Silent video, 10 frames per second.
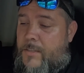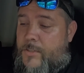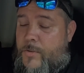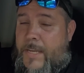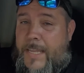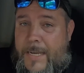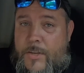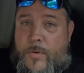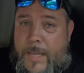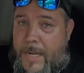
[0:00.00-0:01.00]
So you
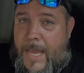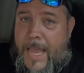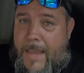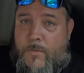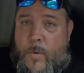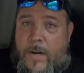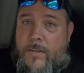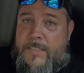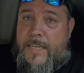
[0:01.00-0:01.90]
cannot have a wireless